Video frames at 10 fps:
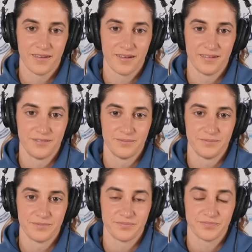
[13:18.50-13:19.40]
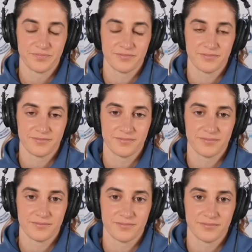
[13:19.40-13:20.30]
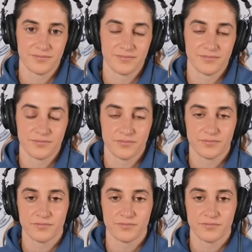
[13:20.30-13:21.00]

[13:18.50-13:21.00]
(not speaking)